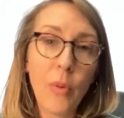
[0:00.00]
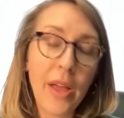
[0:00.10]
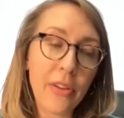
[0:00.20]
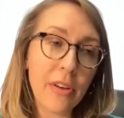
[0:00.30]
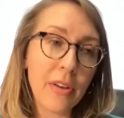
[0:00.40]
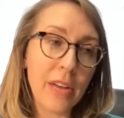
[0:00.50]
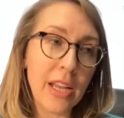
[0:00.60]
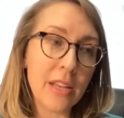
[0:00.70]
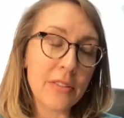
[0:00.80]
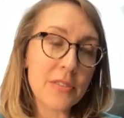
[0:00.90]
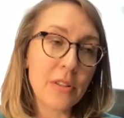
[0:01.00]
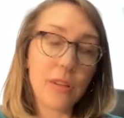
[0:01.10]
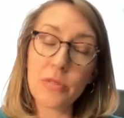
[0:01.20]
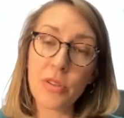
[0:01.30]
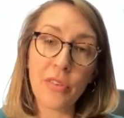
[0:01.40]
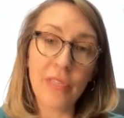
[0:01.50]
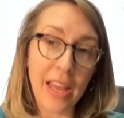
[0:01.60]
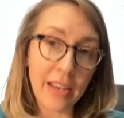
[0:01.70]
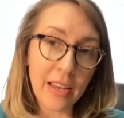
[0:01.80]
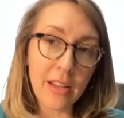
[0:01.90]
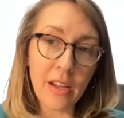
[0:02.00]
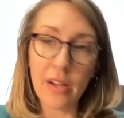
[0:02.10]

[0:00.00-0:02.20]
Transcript: Whether it's closer vetting